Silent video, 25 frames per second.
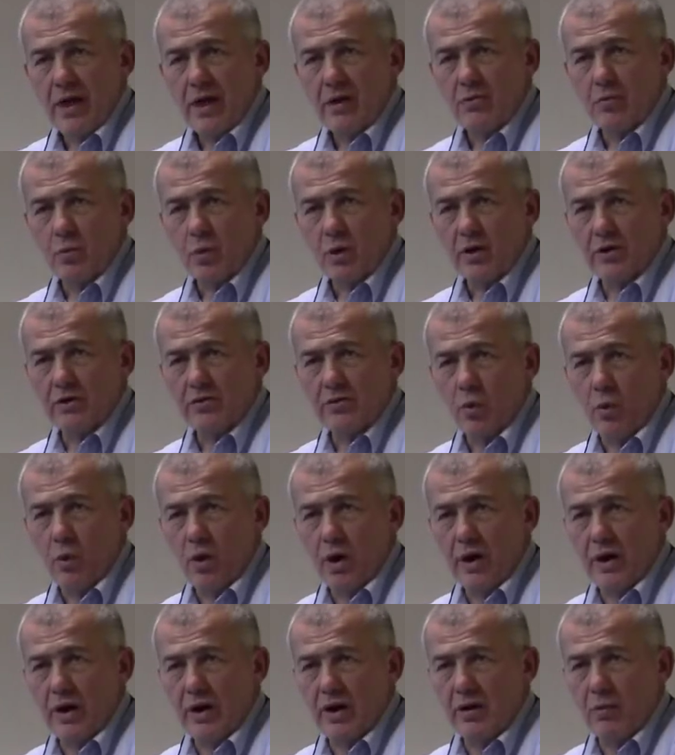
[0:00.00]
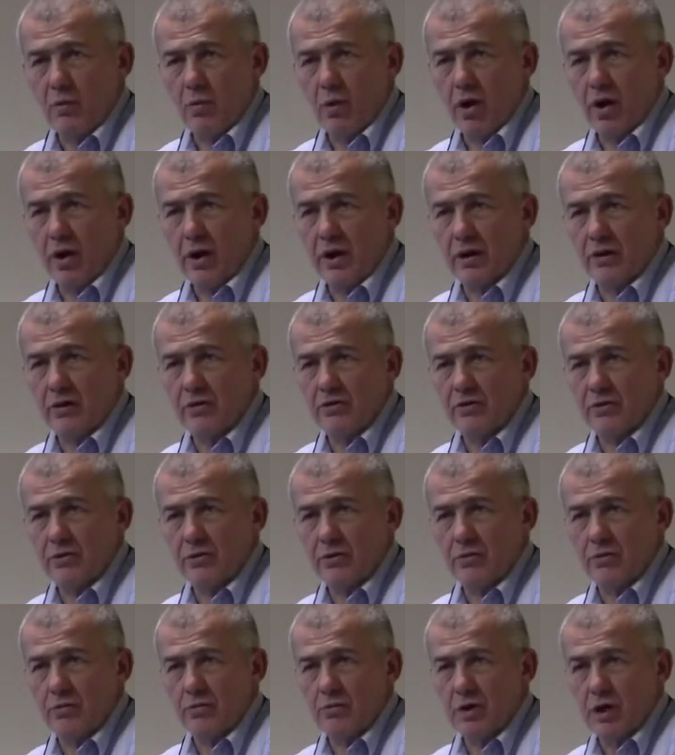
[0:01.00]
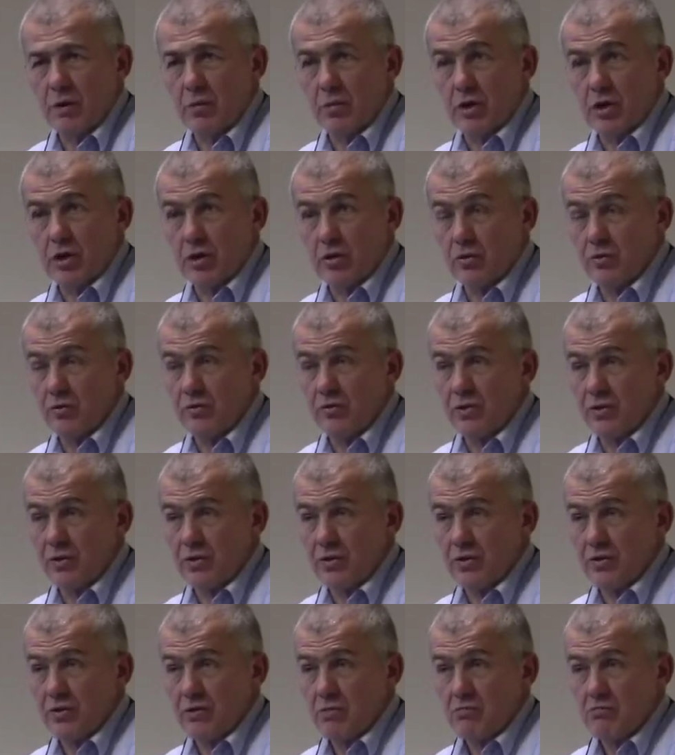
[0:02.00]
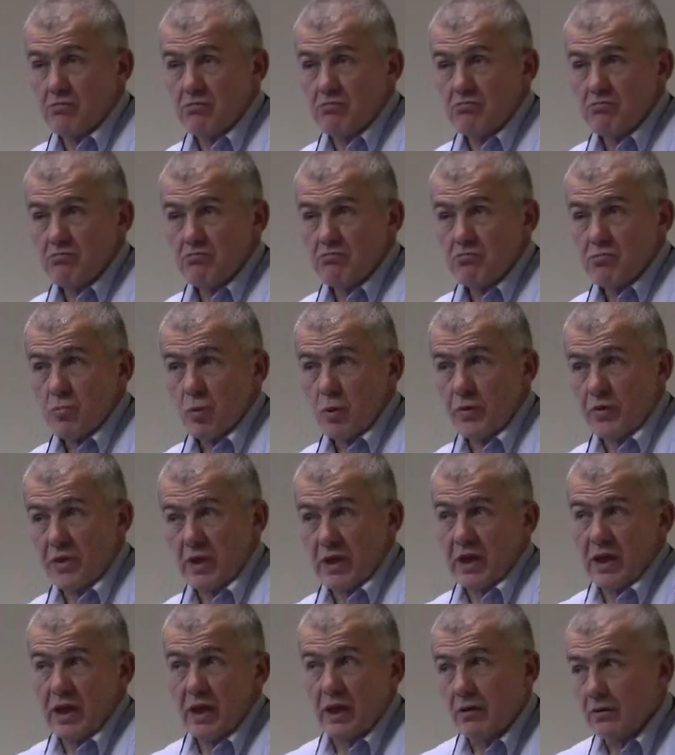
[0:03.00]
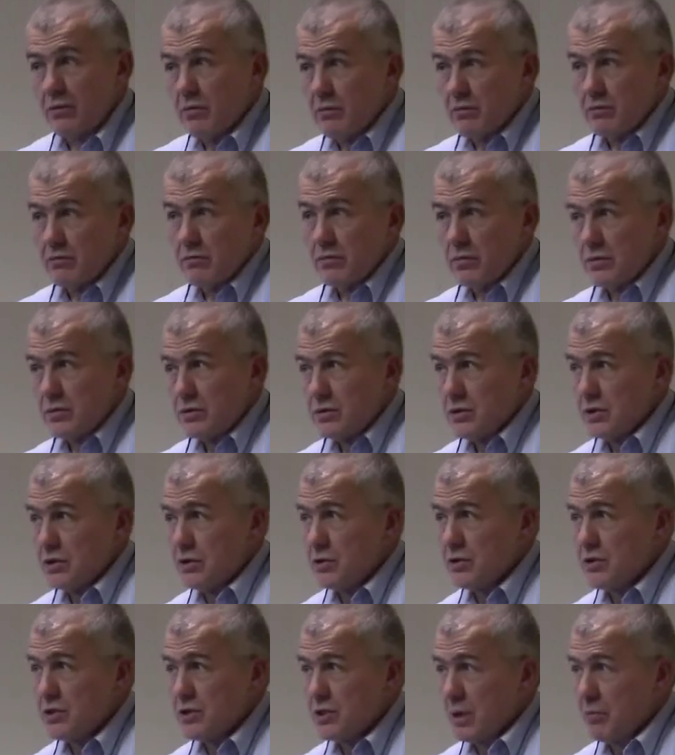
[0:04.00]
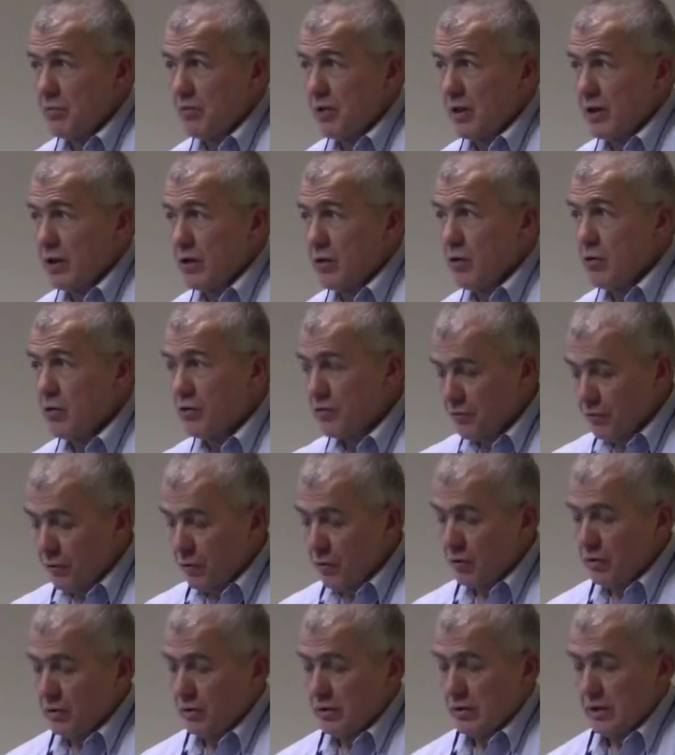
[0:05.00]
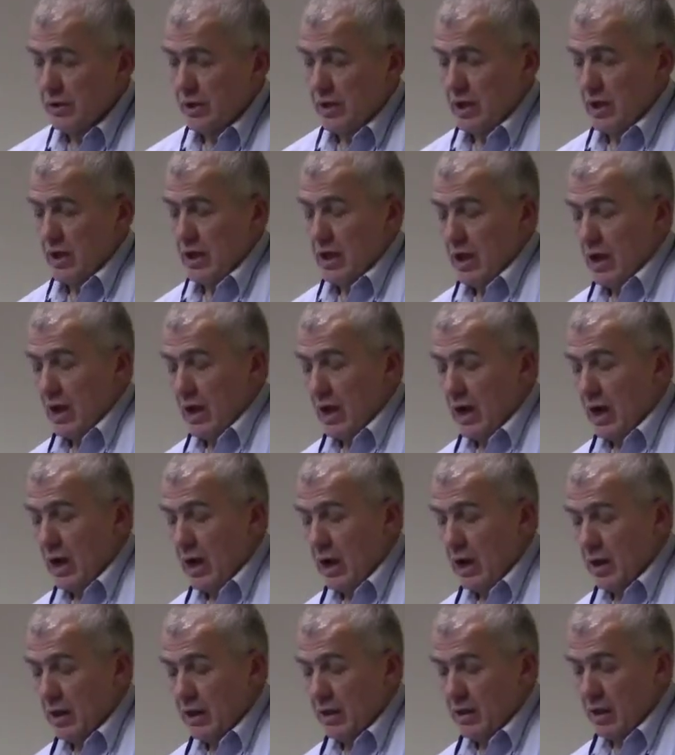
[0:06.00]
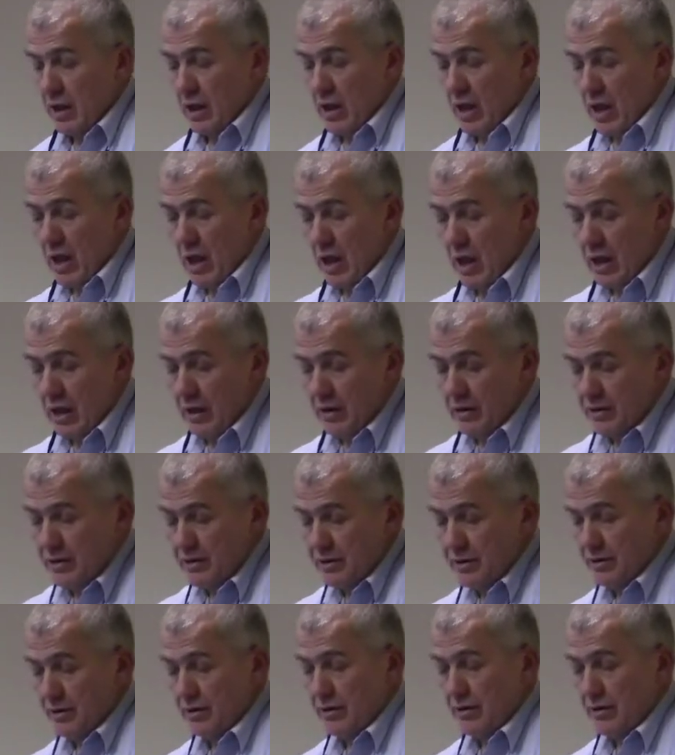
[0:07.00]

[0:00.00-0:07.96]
as well as quantity, wanting to be able to use this, what they get to do something useful uh, and